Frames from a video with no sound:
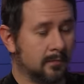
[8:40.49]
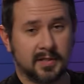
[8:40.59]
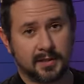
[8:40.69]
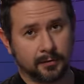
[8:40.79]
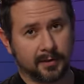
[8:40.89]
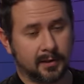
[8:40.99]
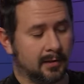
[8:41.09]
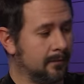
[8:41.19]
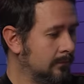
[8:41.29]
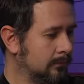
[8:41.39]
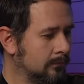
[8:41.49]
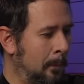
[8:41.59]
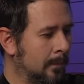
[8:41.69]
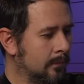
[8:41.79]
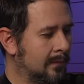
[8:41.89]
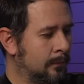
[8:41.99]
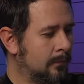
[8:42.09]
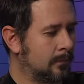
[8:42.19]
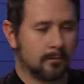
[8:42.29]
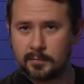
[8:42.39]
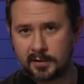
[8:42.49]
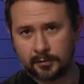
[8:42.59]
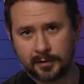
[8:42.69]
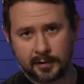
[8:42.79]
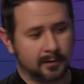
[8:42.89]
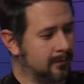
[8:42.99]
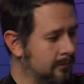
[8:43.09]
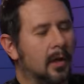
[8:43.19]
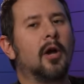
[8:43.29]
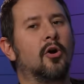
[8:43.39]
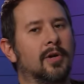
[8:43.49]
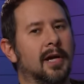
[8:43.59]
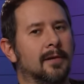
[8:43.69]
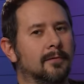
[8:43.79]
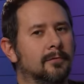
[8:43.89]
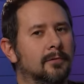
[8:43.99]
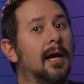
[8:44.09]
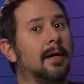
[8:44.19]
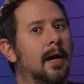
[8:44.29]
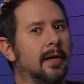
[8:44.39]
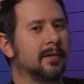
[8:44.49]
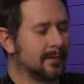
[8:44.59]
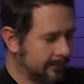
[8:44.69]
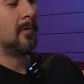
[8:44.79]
Still thinking. Still thinking. Okay, I got it.